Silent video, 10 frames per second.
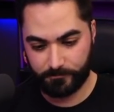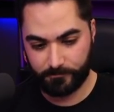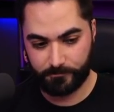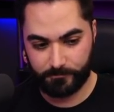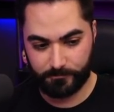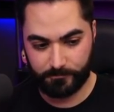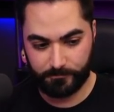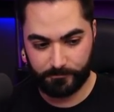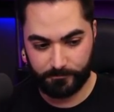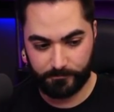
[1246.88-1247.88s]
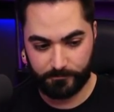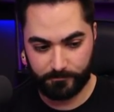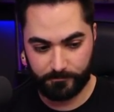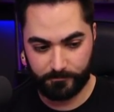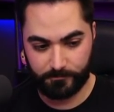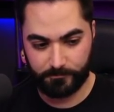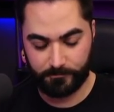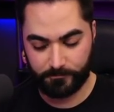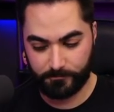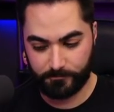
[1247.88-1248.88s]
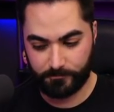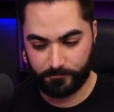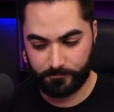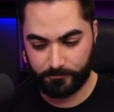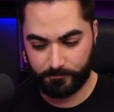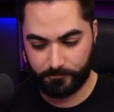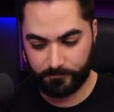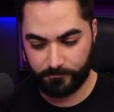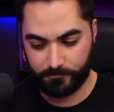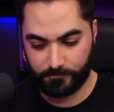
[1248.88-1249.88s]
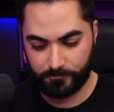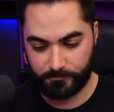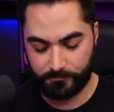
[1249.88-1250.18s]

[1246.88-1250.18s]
This person isn't speaking.